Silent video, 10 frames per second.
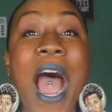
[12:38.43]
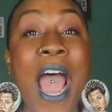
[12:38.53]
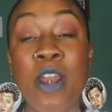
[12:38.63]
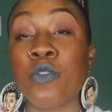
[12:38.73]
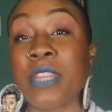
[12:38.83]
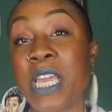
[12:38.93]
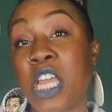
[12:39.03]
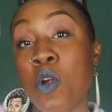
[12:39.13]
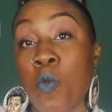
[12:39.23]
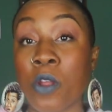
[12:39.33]
I don't think
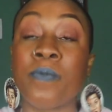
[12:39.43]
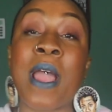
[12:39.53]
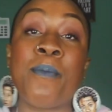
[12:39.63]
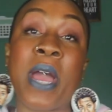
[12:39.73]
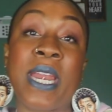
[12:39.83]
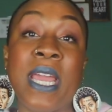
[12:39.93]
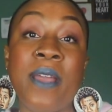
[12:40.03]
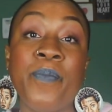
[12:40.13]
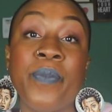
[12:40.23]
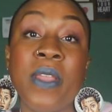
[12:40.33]
you're worth my
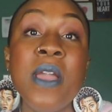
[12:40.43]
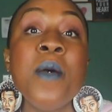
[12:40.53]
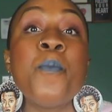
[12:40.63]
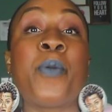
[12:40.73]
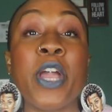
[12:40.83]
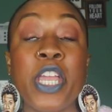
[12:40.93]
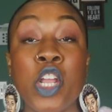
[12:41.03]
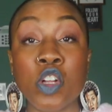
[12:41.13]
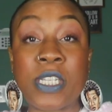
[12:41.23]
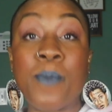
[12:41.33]
money, but
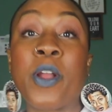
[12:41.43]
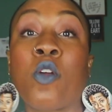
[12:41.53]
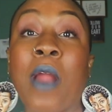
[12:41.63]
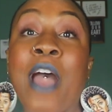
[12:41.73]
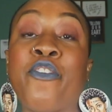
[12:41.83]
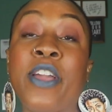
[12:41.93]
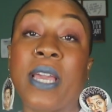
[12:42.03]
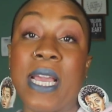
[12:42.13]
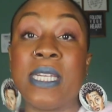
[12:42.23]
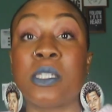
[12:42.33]
your
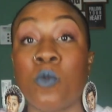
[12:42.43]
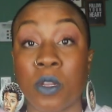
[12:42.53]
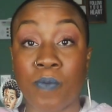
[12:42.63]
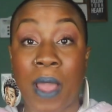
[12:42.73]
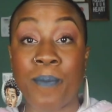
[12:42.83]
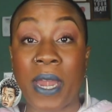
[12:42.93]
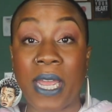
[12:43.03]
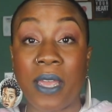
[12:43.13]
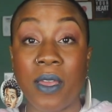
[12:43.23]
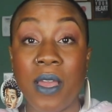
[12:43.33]
demographic is worth my
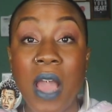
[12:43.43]
money.